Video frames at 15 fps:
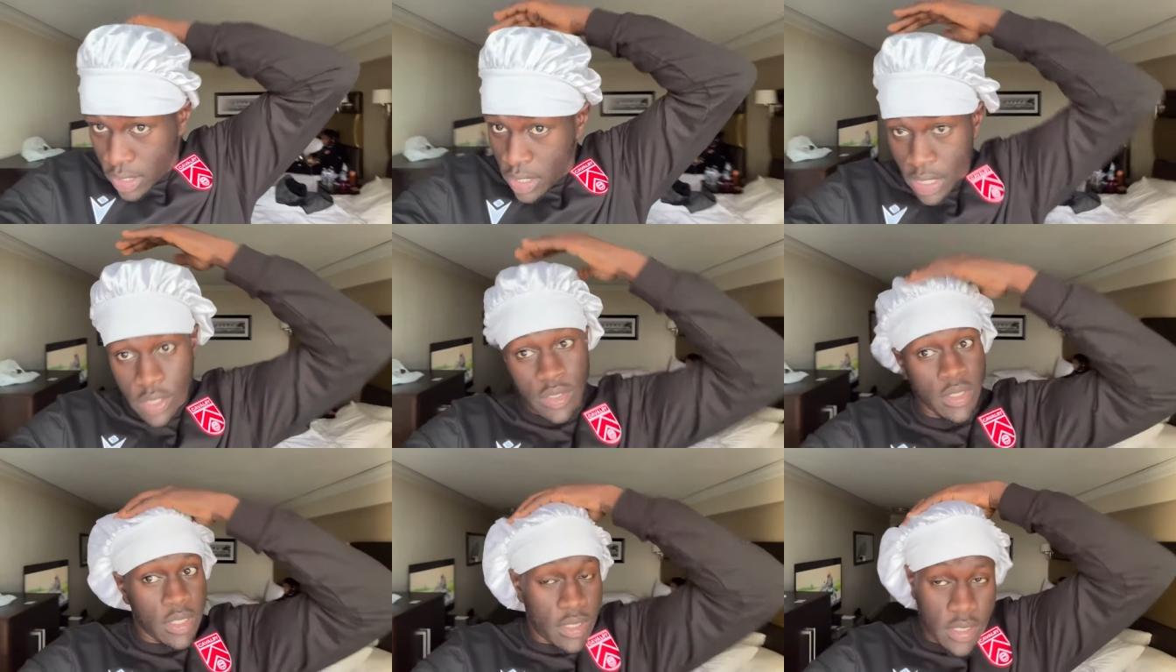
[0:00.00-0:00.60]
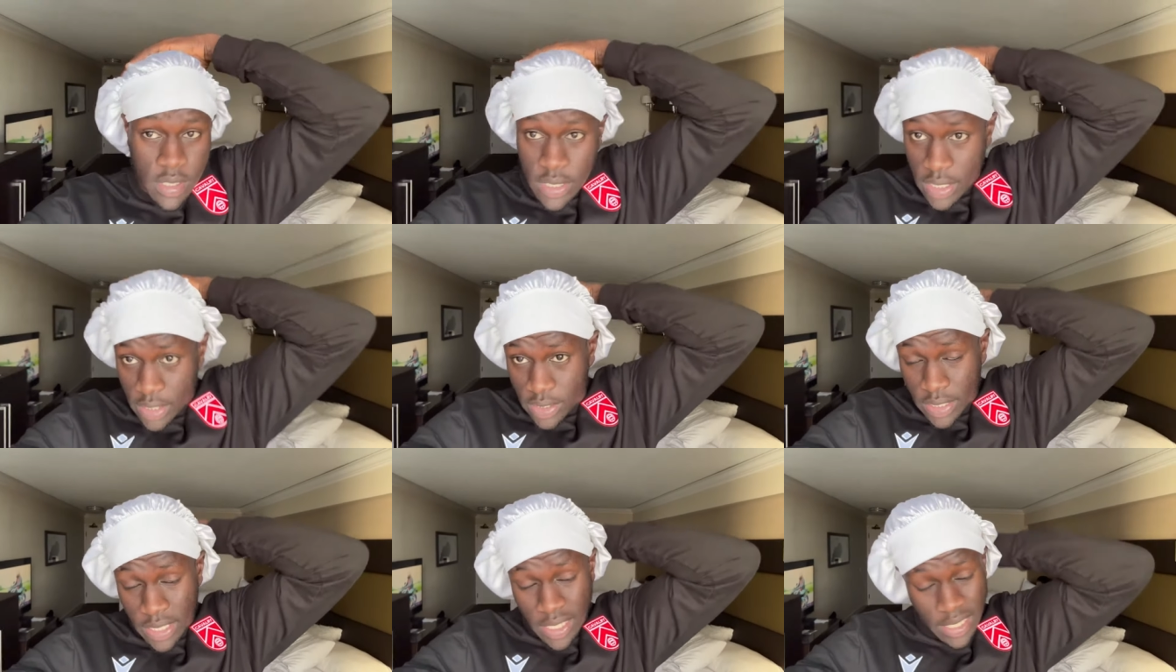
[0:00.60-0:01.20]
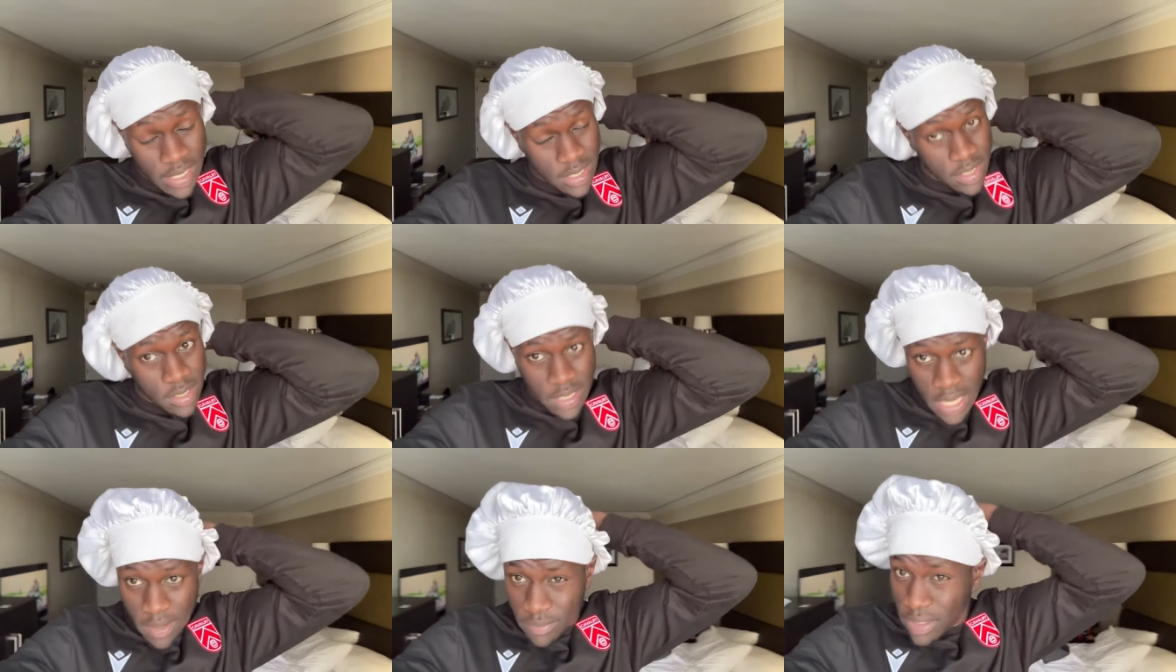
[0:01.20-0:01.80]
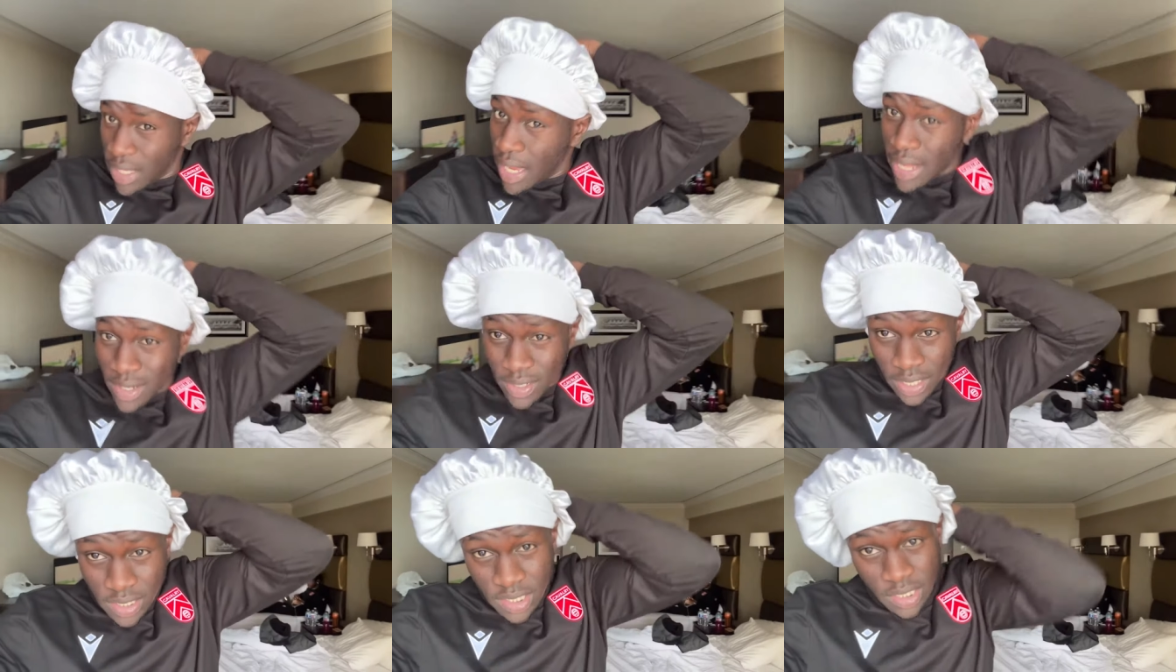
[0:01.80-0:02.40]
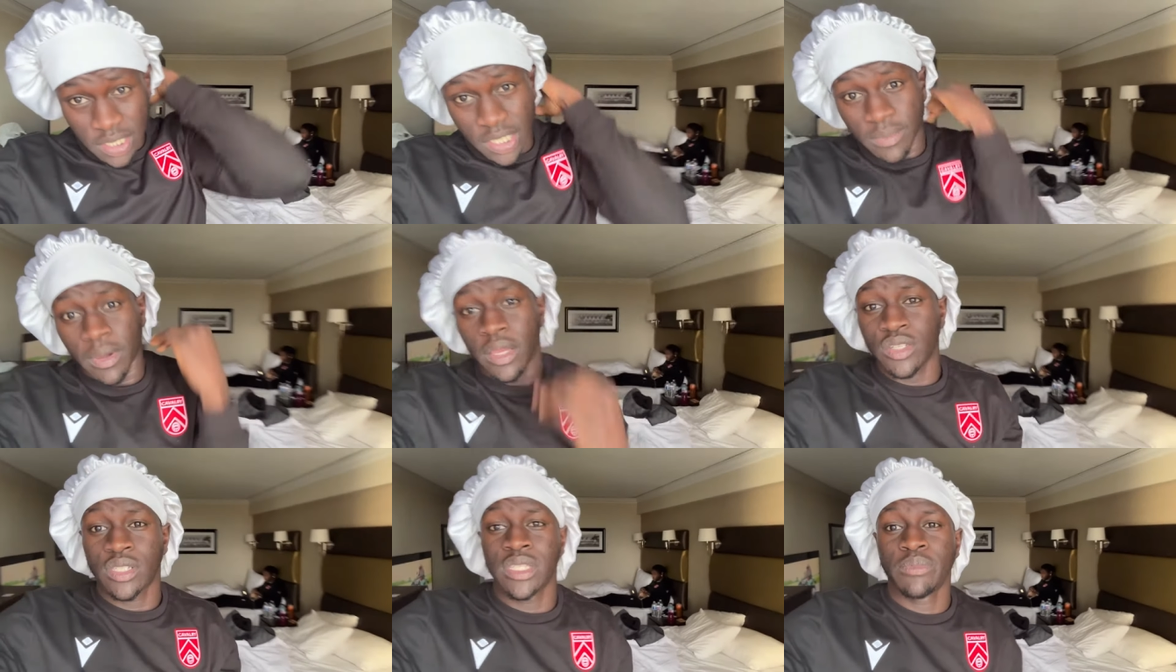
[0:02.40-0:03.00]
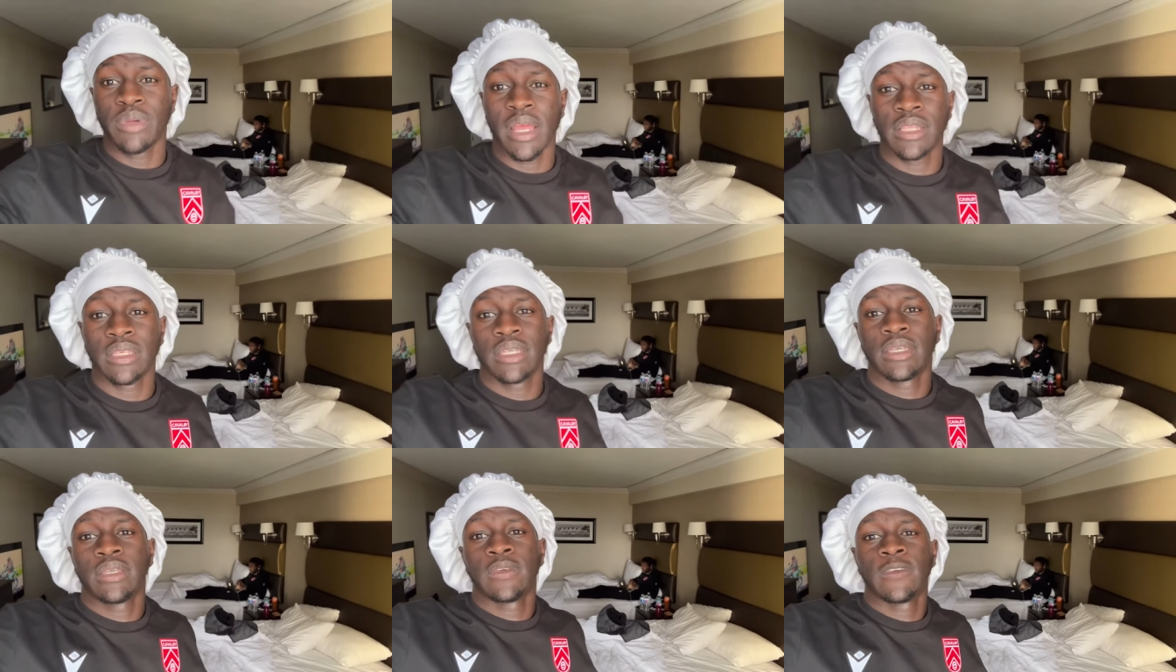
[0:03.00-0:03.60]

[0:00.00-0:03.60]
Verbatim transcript: As you can see, today is game day. I had a nice sleep. How'd you sleep, Bradley?